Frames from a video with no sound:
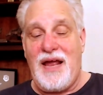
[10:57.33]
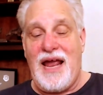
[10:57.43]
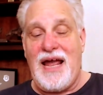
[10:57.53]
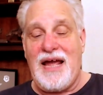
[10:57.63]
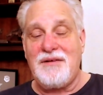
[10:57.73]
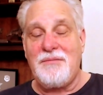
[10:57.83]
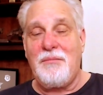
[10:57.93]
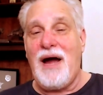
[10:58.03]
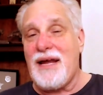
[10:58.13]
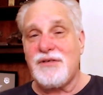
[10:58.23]
And
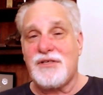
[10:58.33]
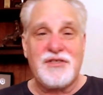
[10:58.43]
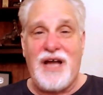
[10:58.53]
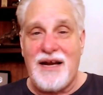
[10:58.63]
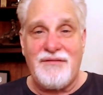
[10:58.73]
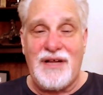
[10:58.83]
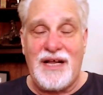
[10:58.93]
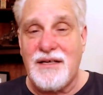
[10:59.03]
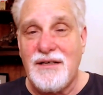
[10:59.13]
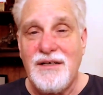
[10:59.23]
Mike was kind of
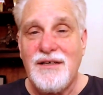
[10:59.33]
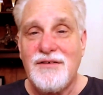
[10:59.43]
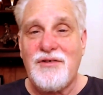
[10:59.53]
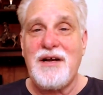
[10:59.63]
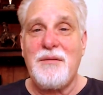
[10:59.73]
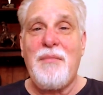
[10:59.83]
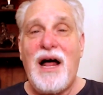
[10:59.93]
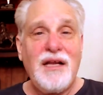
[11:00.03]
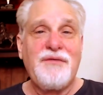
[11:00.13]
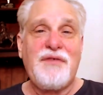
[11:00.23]
like trying to
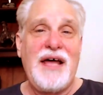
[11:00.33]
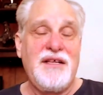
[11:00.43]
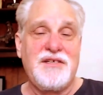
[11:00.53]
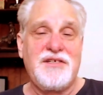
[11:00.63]
mollify the